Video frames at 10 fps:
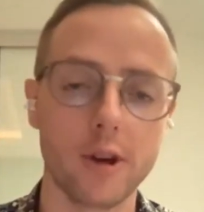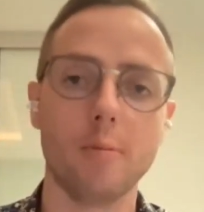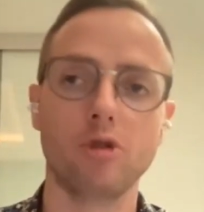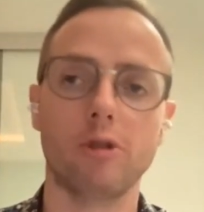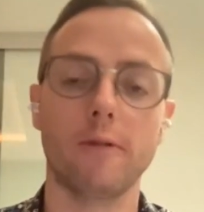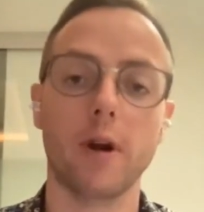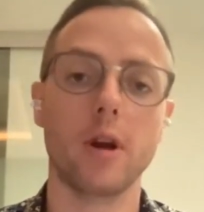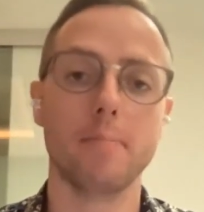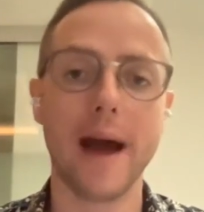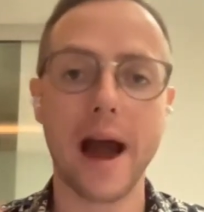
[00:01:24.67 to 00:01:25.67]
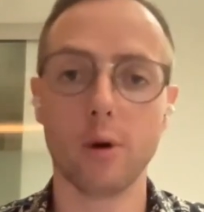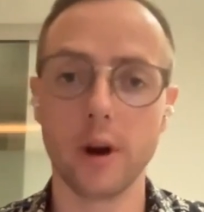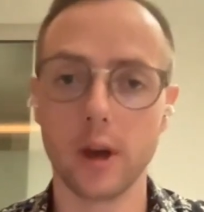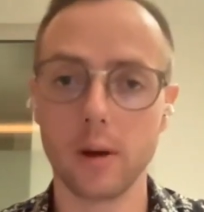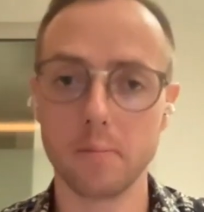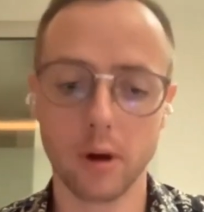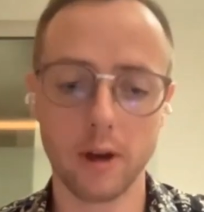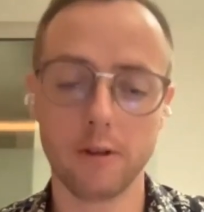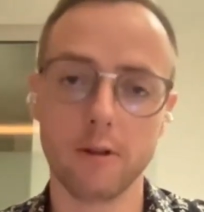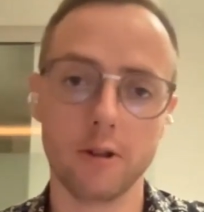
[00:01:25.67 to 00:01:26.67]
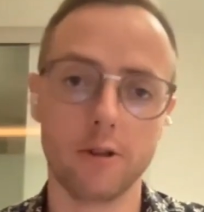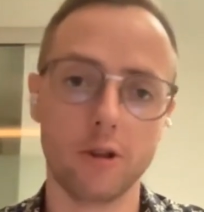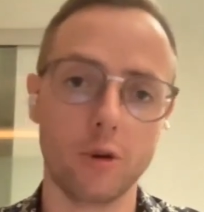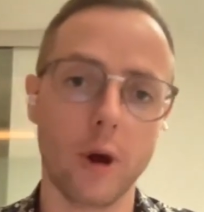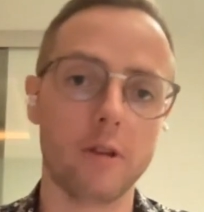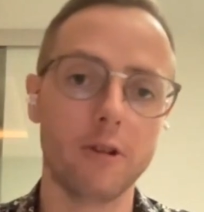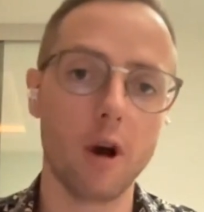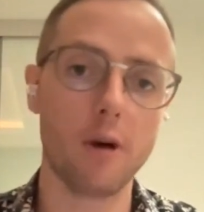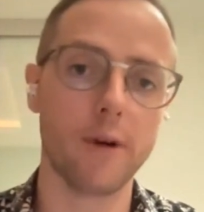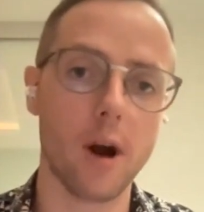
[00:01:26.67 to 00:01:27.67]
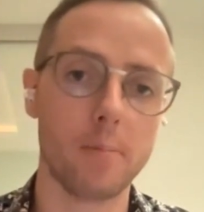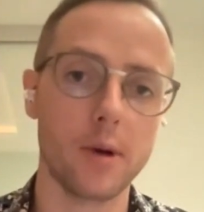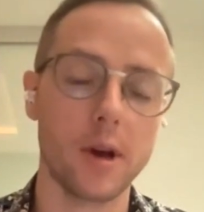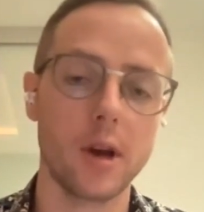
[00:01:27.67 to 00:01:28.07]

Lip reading: which is a very empowering place to do SEO from,